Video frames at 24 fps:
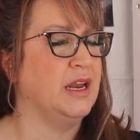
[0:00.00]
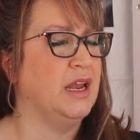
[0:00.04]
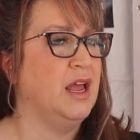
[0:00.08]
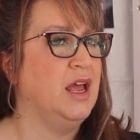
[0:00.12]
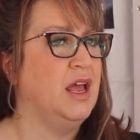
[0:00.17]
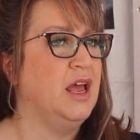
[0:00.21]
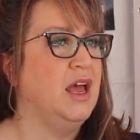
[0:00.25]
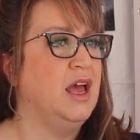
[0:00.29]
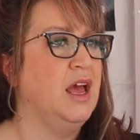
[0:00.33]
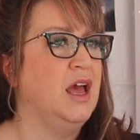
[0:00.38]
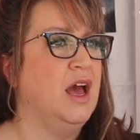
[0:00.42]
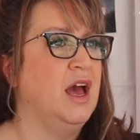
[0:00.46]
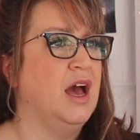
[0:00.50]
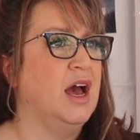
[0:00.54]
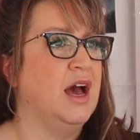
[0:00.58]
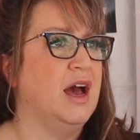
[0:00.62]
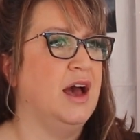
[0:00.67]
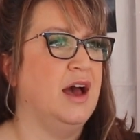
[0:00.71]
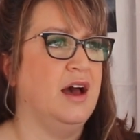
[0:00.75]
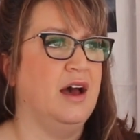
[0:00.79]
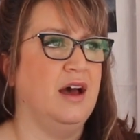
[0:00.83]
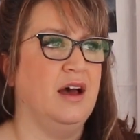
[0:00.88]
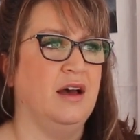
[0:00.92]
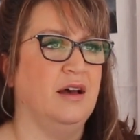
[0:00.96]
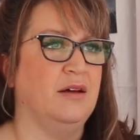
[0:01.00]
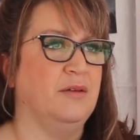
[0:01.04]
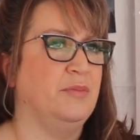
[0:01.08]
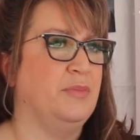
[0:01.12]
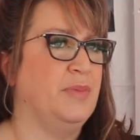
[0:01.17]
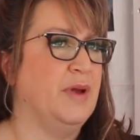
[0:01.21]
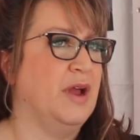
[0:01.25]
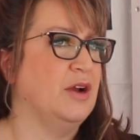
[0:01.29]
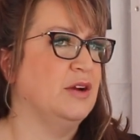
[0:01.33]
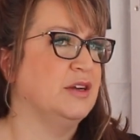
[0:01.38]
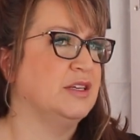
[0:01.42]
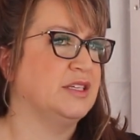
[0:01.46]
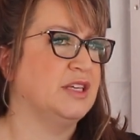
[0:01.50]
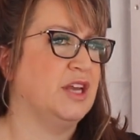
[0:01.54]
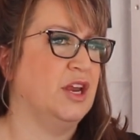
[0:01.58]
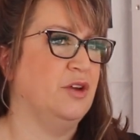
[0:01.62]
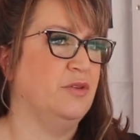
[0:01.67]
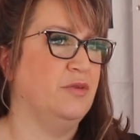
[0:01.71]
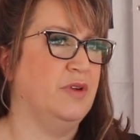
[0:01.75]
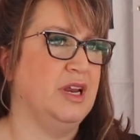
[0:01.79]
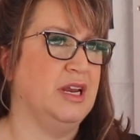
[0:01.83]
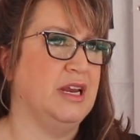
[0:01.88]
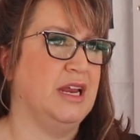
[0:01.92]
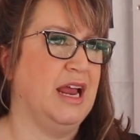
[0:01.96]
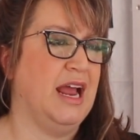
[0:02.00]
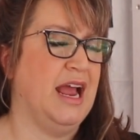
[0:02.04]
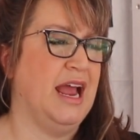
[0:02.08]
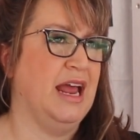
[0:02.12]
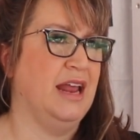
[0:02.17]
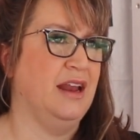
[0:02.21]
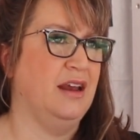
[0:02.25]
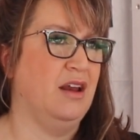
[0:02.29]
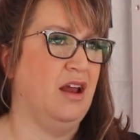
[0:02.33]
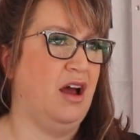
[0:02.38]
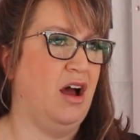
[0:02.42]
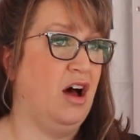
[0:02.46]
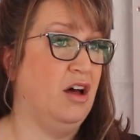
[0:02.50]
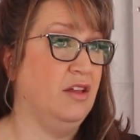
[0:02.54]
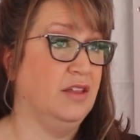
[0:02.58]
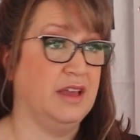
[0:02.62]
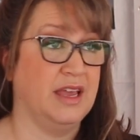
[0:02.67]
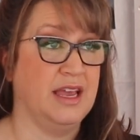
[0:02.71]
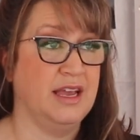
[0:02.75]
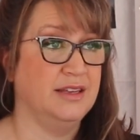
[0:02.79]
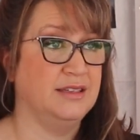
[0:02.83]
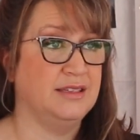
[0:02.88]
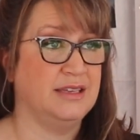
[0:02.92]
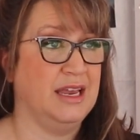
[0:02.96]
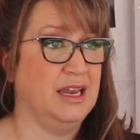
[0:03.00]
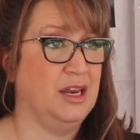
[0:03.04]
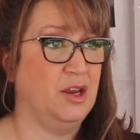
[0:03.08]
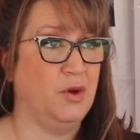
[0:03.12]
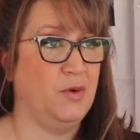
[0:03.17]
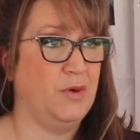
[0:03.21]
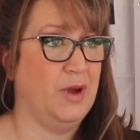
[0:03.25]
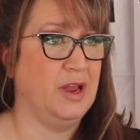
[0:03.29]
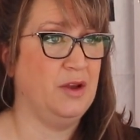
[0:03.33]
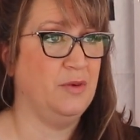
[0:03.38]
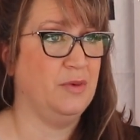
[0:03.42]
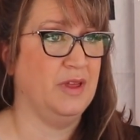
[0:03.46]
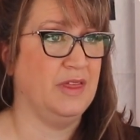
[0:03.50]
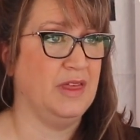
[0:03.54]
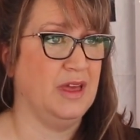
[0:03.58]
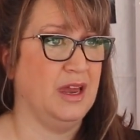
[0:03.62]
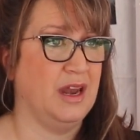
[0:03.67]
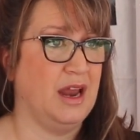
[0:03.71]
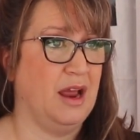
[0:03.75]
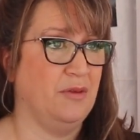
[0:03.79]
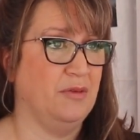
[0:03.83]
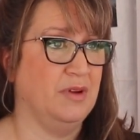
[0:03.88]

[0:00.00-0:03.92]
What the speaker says: but parents can read it, and all the kids can equate with it.